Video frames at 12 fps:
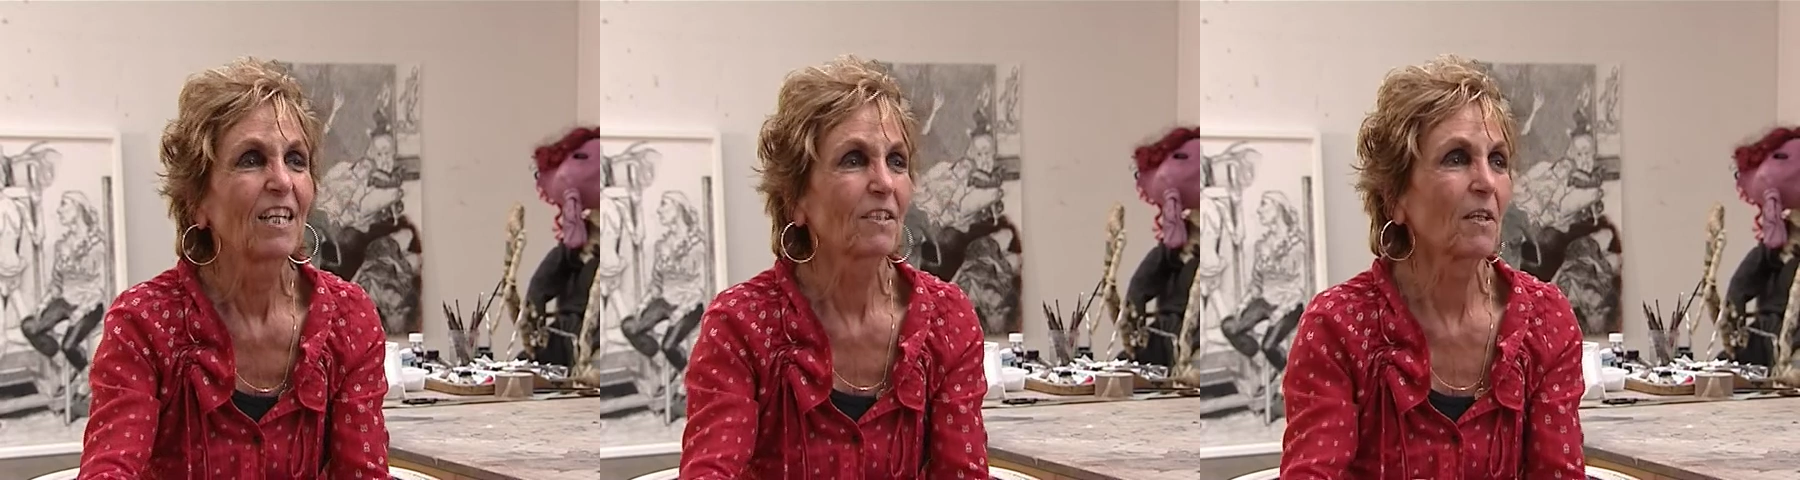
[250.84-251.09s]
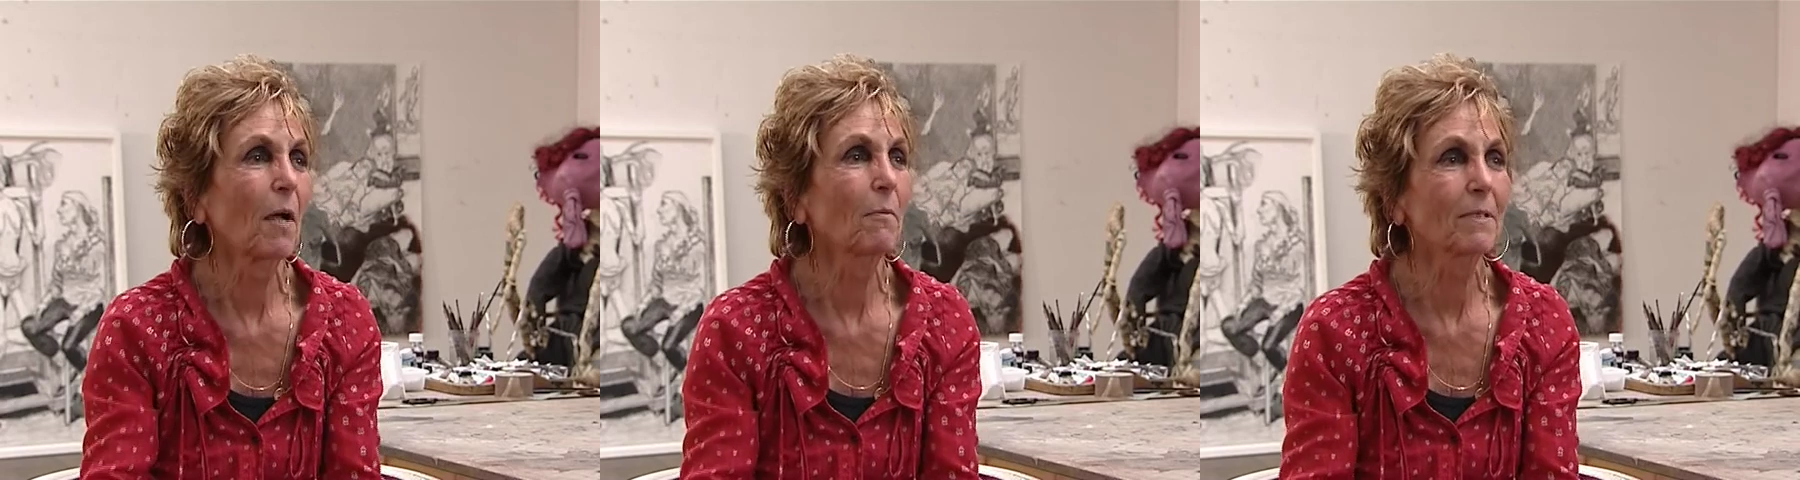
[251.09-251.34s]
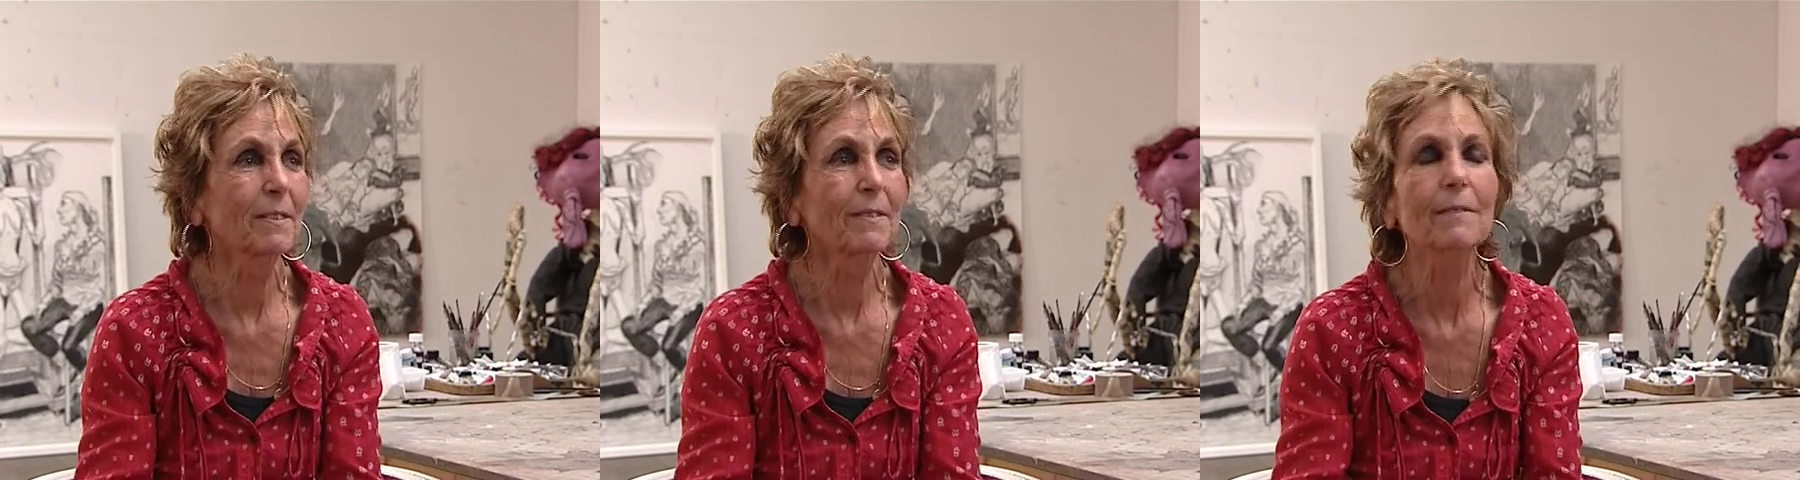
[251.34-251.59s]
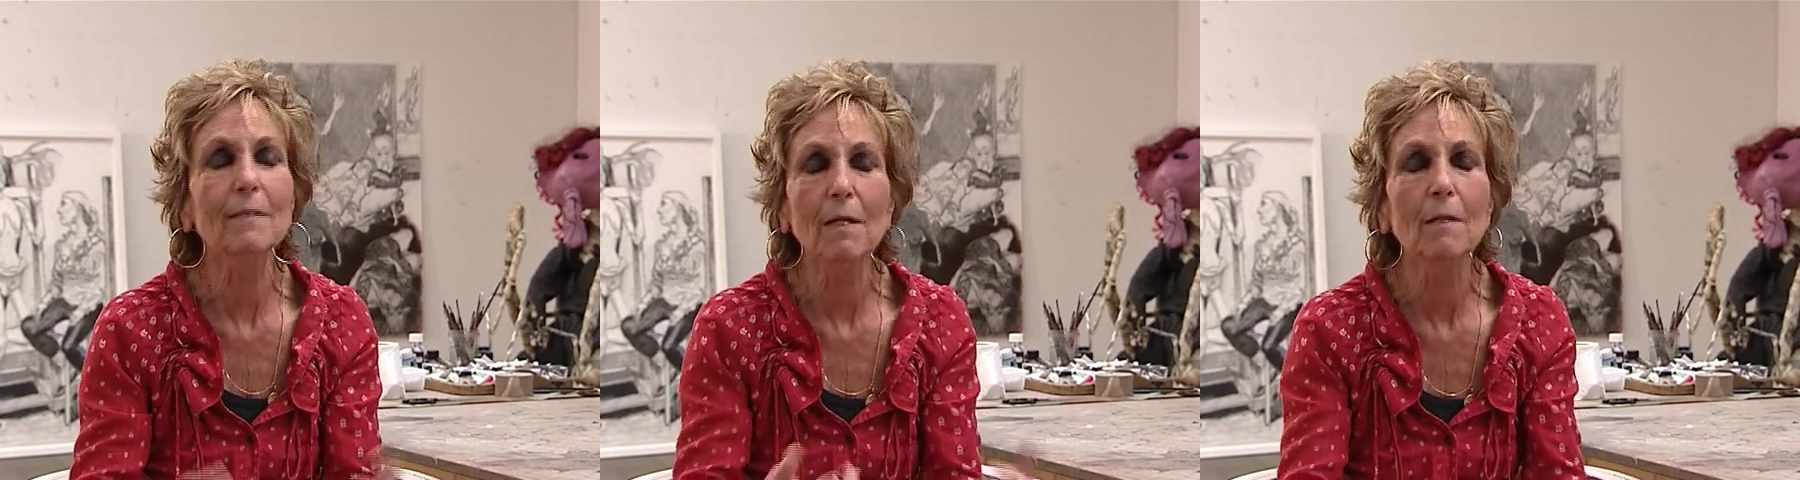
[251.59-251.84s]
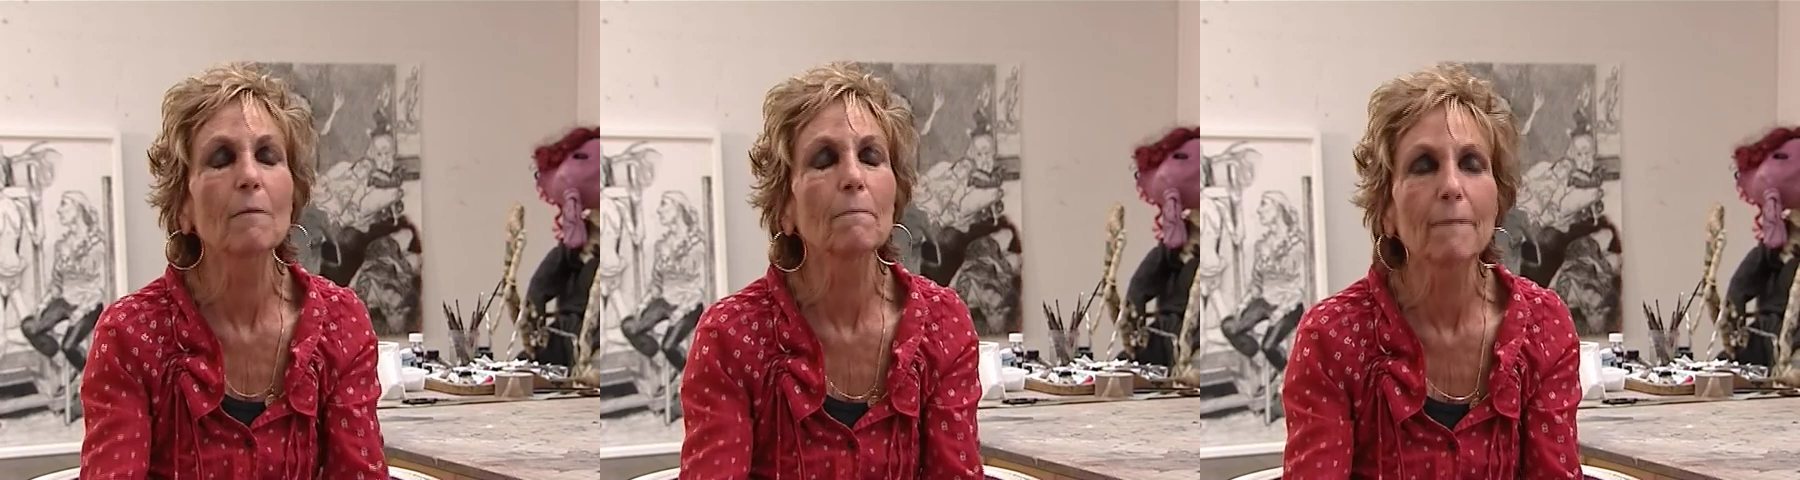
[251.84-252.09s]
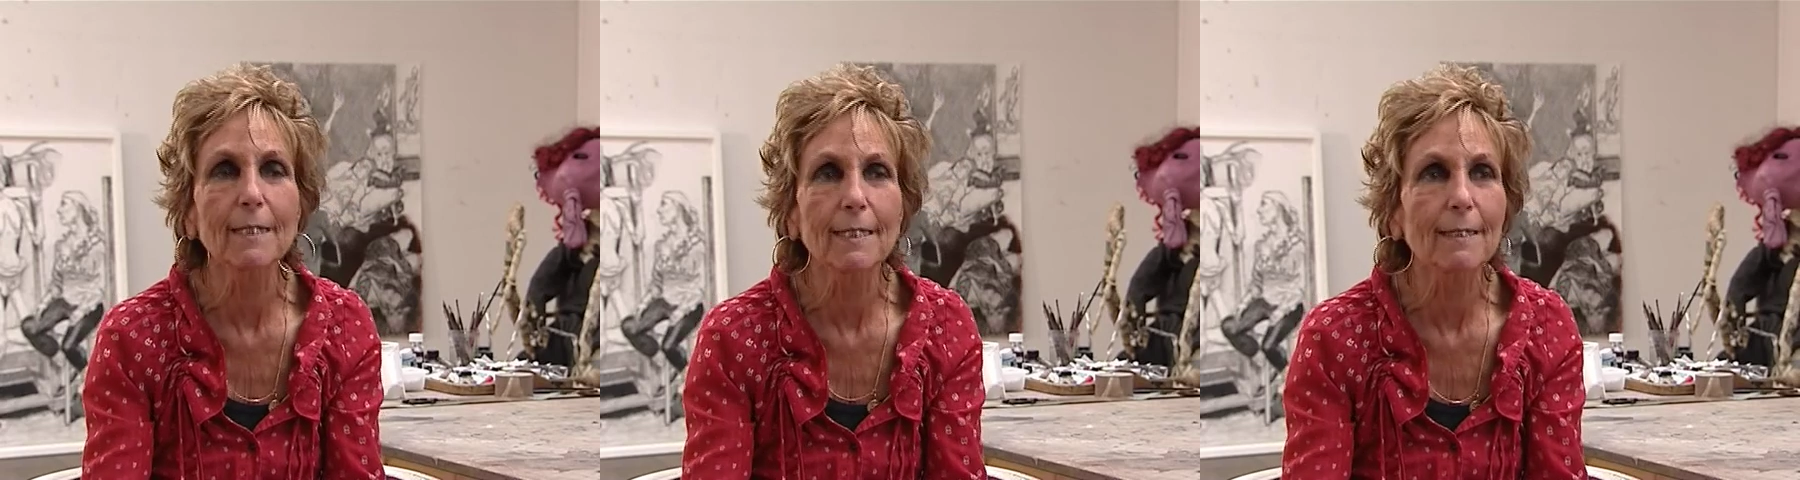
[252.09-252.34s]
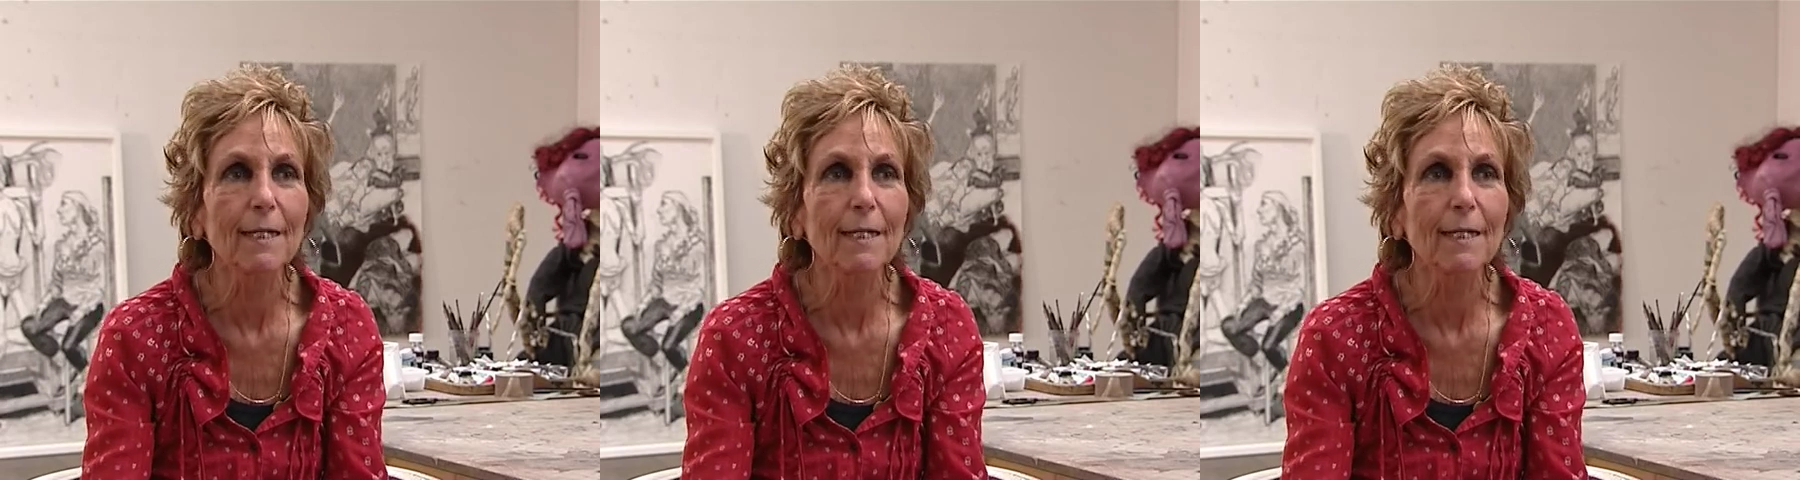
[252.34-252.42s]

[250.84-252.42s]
So I was so pleased.